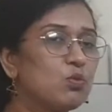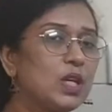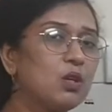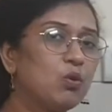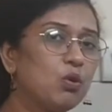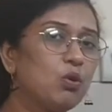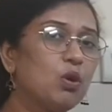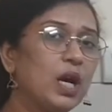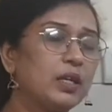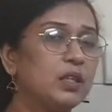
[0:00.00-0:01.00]
will
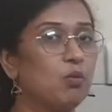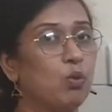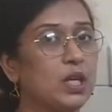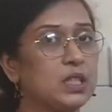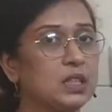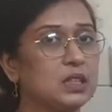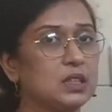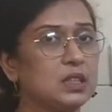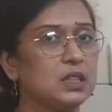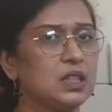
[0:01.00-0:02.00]
go underwater.
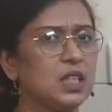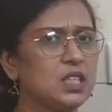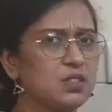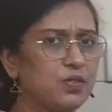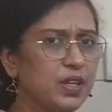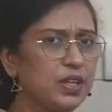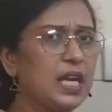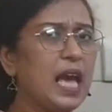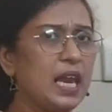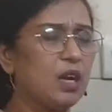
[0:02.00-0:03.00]
It's
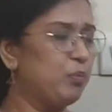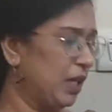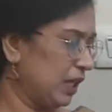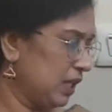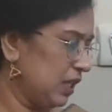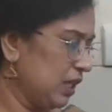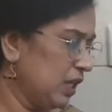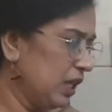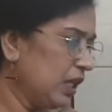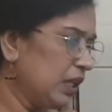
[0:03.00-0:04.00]
very alarming.
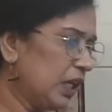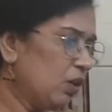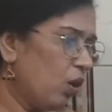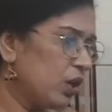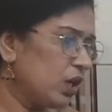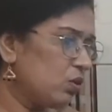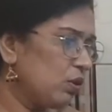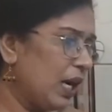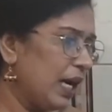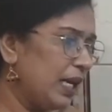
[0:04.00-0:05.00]
In order
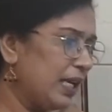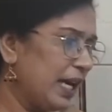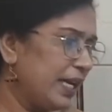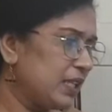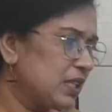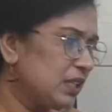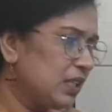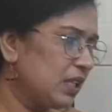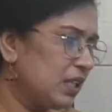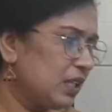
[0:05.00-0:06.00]
to highlight
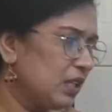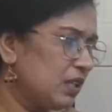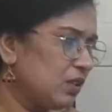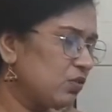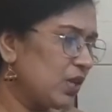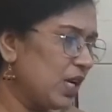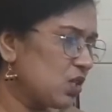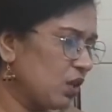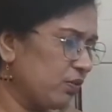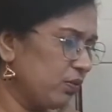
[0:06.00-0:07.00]
the
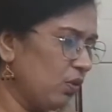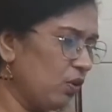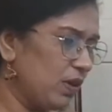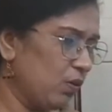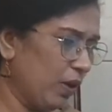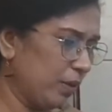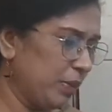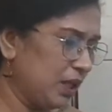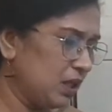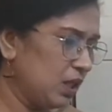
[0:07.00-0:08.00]
threats of global
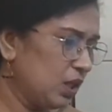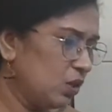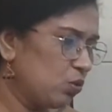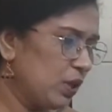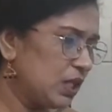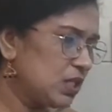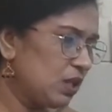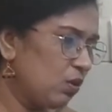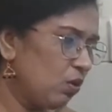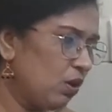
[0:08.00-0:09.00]
warming to its
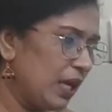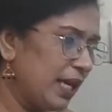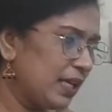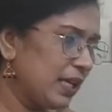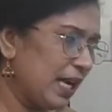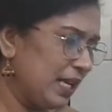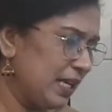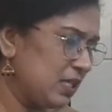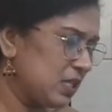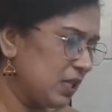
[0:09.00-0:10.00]
low-lying
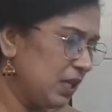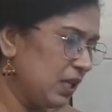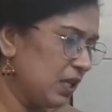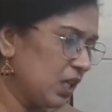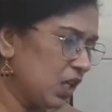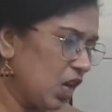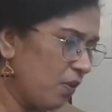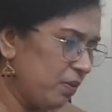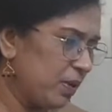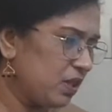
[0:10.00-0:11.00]
islands, the
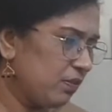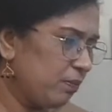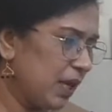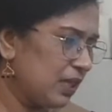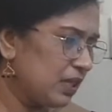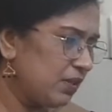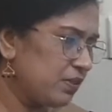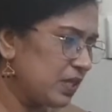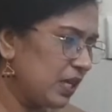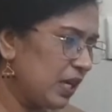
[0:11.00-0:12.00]
government of
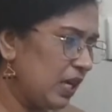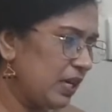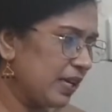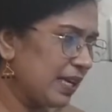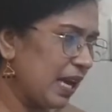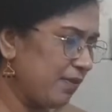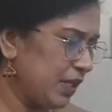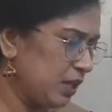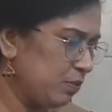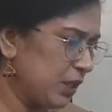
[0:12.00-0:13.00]
Maldives held a
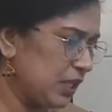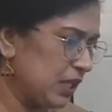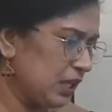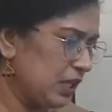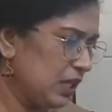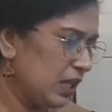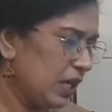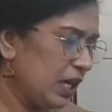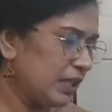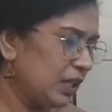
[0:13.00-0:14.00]
cabinet meeting
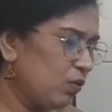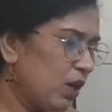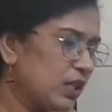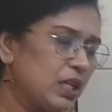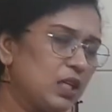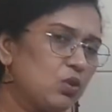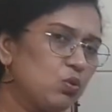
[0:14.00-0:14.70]
underwater in